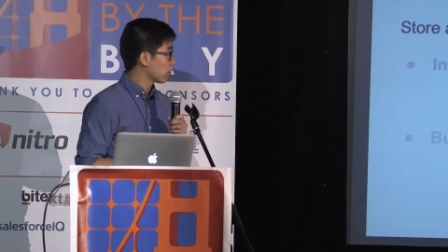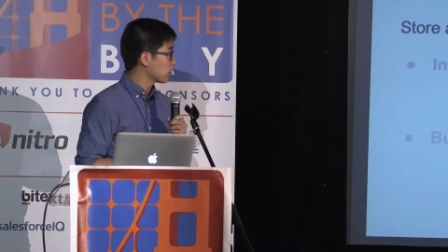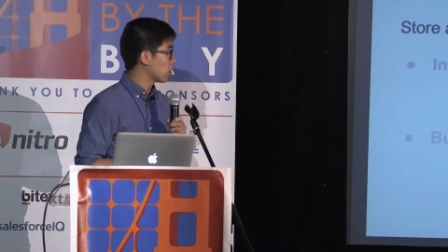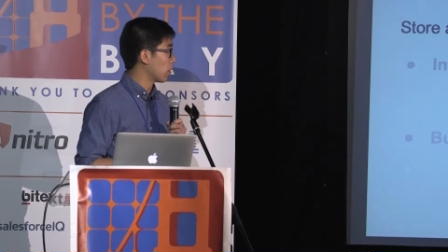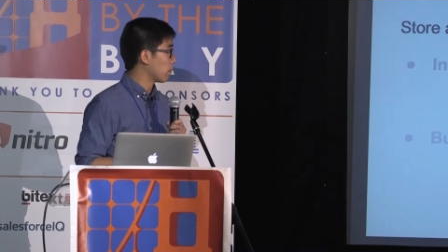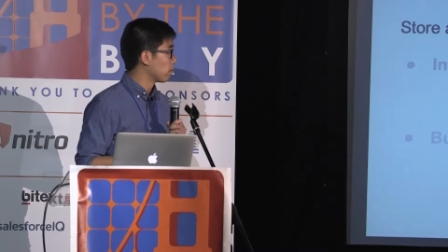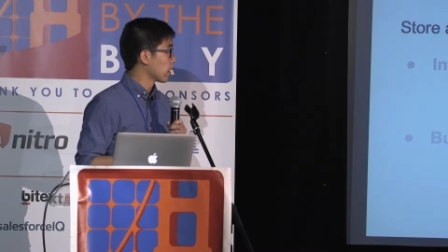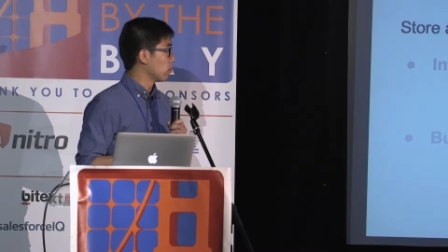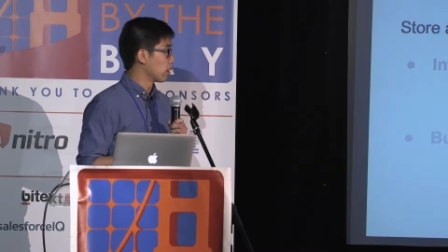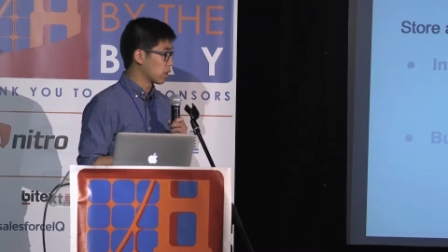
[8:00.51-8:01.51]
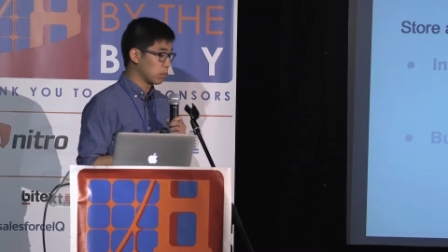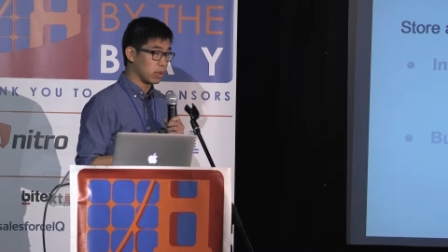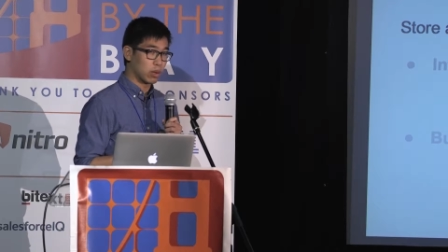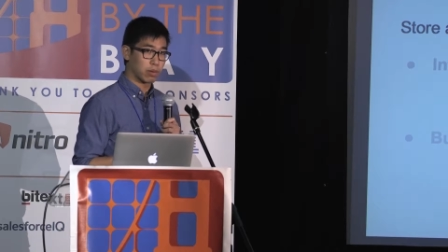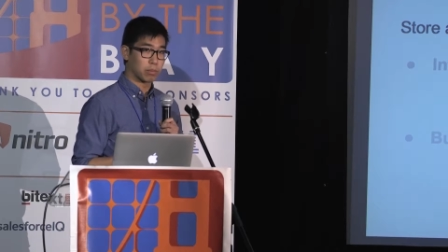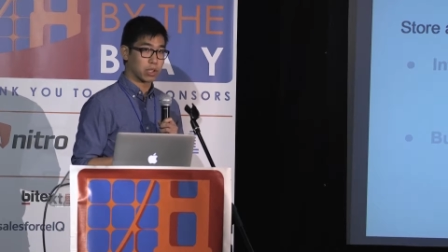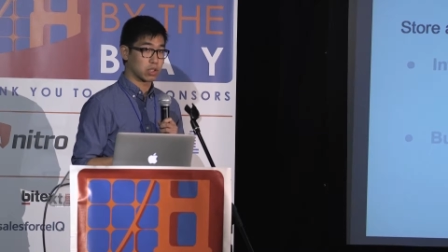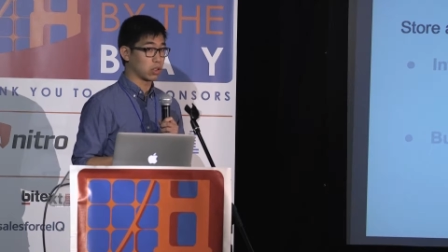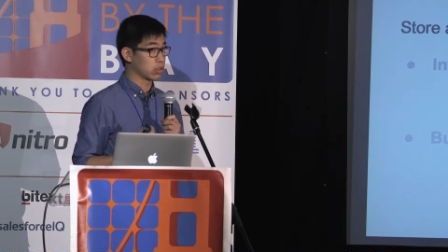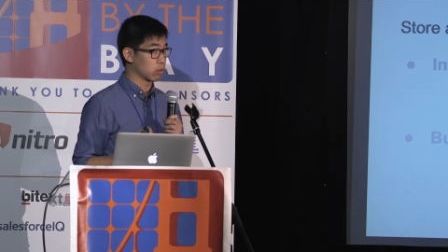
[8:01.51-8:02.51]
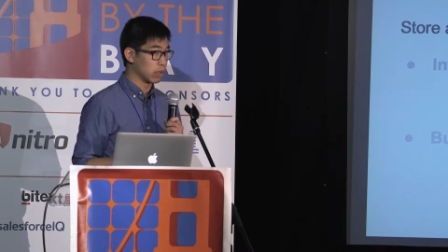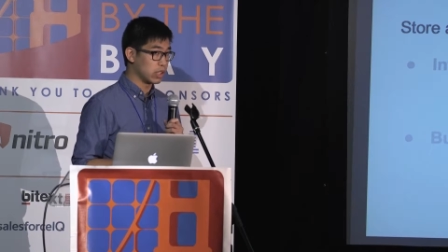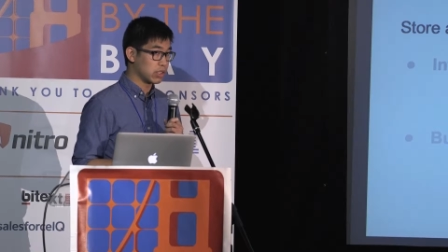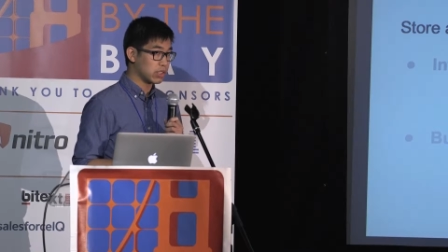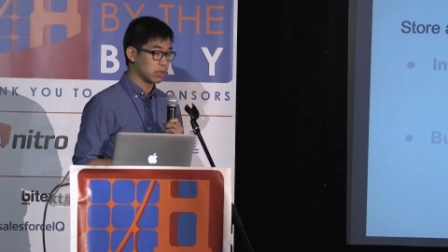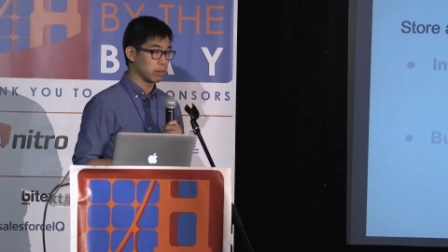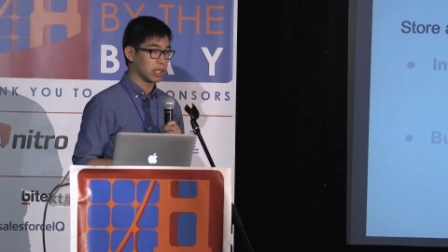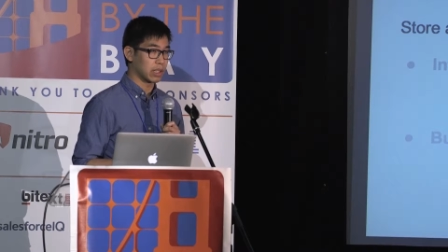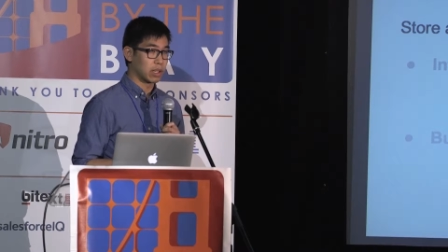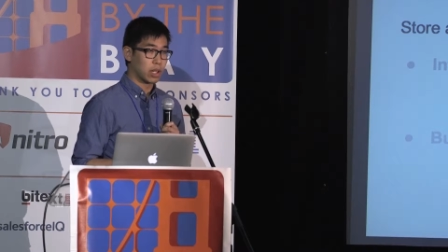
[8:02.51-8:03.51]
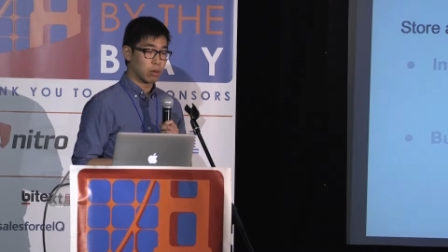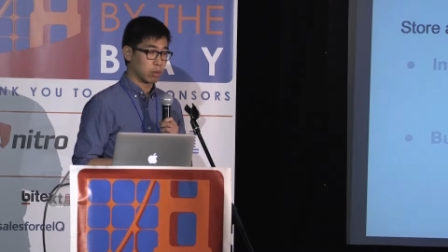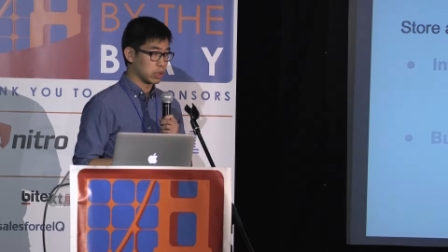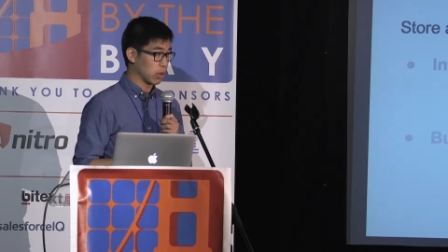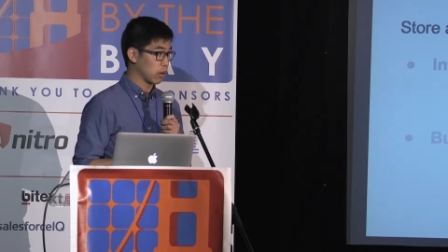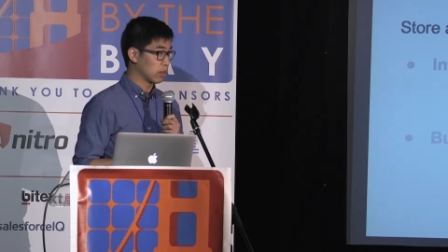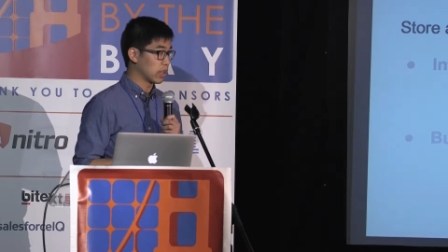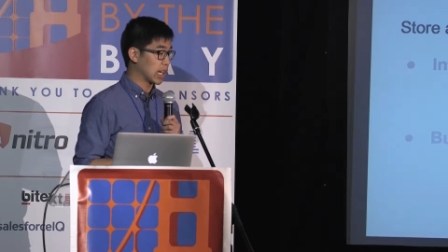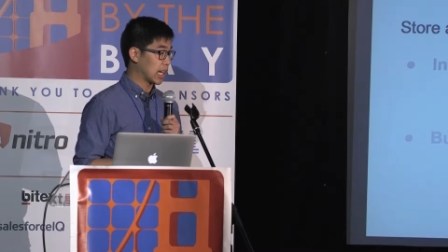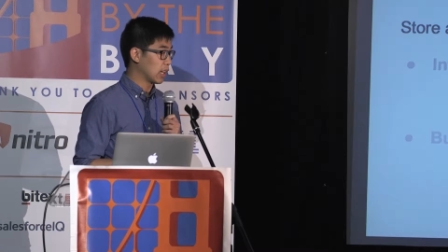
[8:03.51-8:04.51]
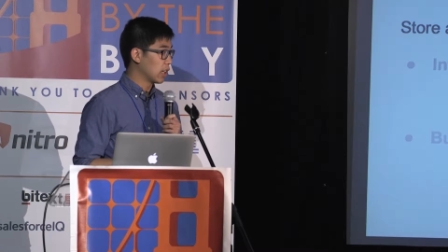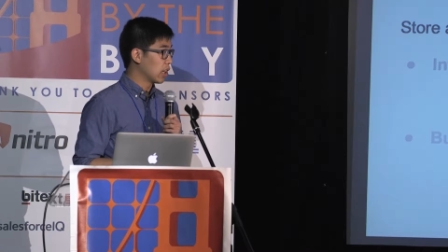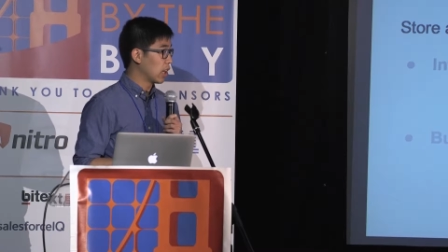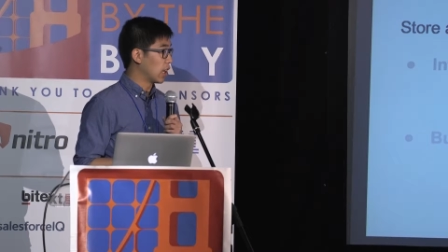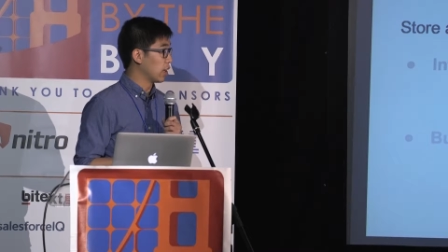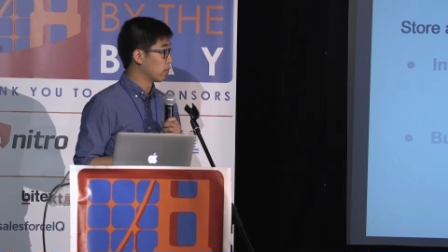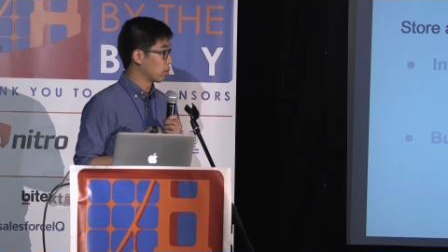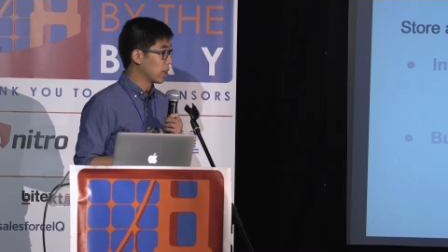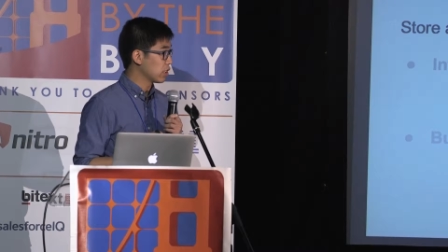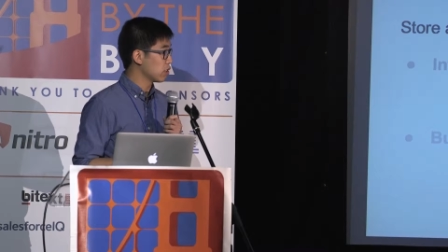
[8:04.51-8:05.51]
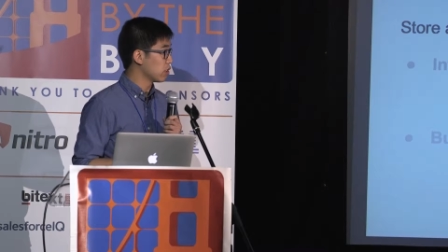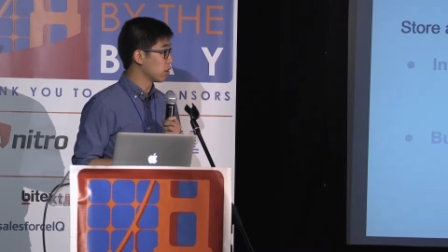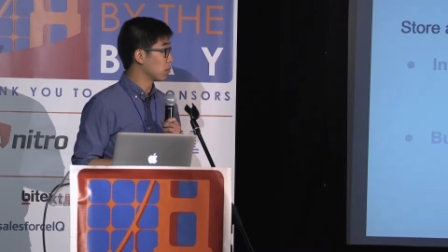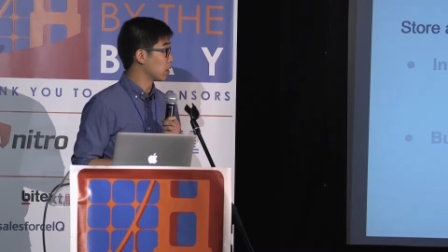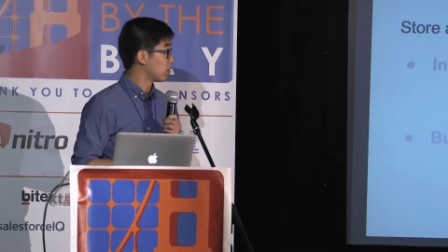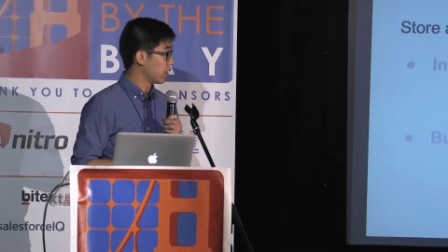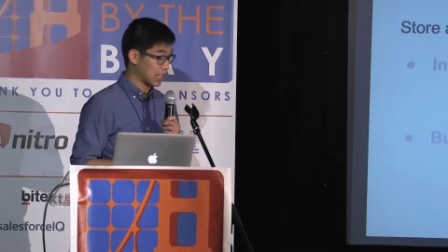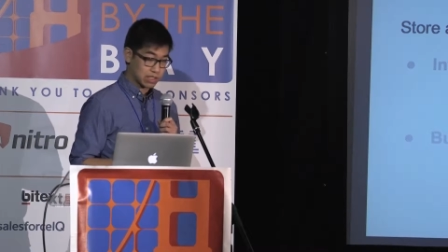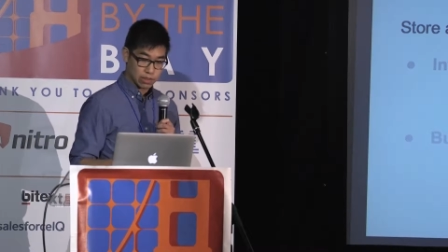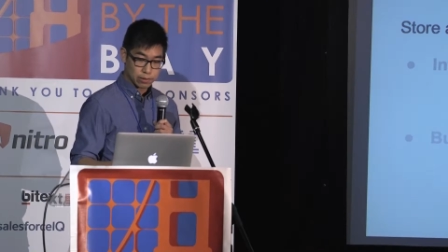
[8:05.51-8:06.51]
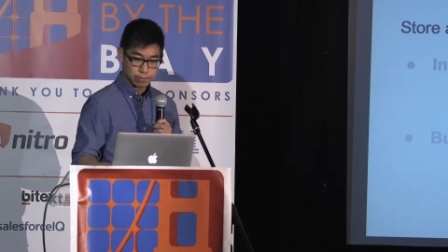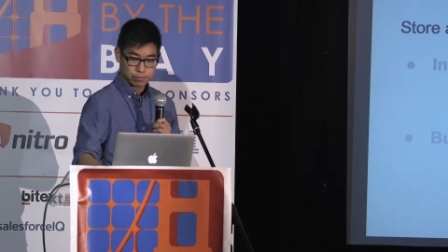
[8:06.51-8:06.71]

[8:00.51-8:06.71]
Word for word: So we can compete over much larger regions and we can return that uh, information to you much faster.